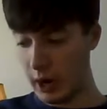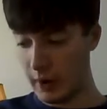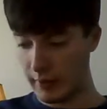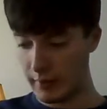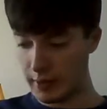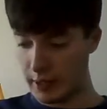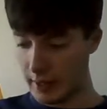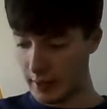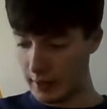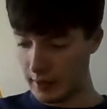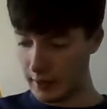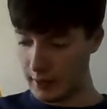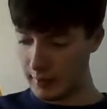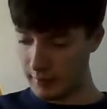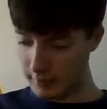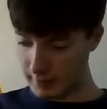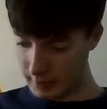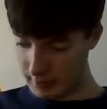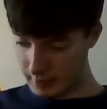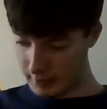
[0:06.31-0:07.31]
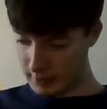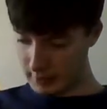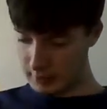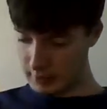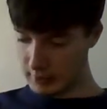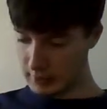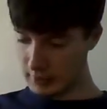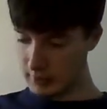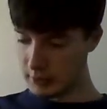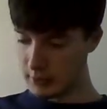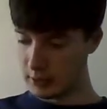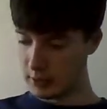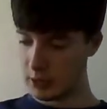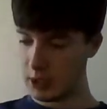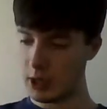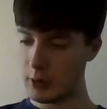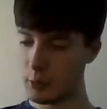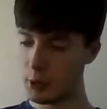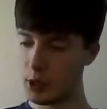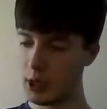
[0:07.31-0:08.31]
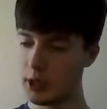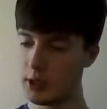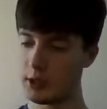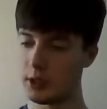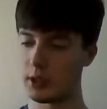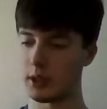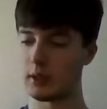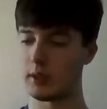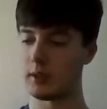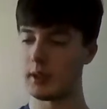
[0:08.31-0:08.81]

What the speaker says: of The Daily Life, Tom Johnson.